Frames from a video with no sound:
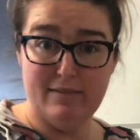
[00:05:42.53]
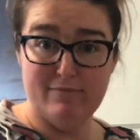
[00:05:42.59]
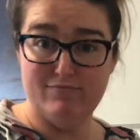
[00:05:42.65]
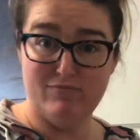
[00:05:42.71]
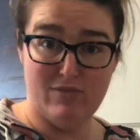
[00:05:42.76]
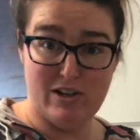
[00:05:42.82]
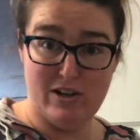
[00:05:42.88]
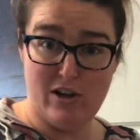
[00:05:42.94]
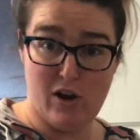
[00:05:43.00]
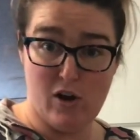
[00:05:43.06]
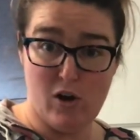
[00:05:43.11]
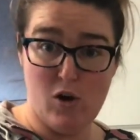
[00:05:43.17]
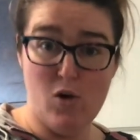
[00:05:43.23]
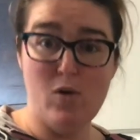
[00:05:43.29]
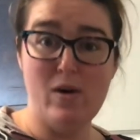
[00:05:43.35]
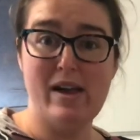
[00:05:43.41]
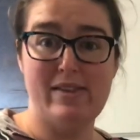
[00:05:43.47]
the dough,
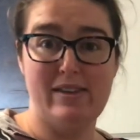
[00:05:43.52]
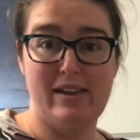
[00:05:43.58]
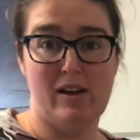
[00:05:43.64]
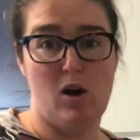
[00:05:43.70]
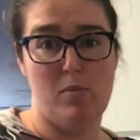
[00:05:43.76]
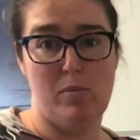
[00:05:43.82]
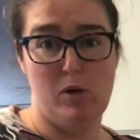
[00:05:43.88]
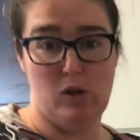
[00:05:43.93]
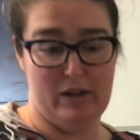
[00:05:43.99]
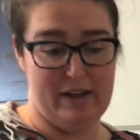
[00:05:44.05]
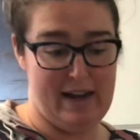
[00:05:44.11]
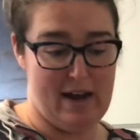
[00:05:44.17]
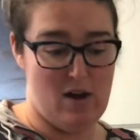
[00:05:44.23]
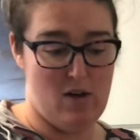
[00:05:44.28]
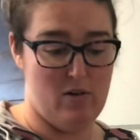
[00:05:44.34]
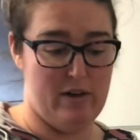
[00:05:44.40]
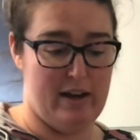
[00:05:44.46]
and then I'll pull it out,
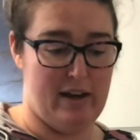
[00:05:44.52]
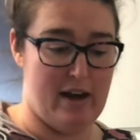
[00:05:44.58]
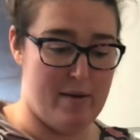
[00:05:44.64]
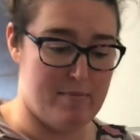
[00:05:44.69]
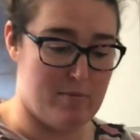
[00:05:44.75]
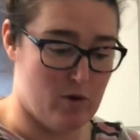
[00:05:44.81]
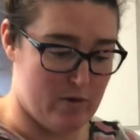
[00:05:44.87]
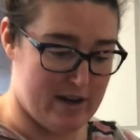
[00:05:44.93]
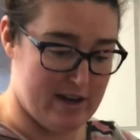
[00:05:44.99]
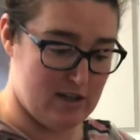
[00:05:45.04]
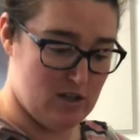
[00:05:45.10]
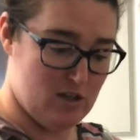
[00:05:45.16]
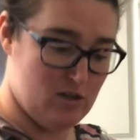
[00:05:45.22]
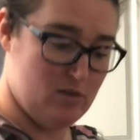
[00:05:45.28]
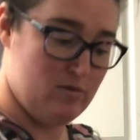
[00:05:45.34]
and I'm going to,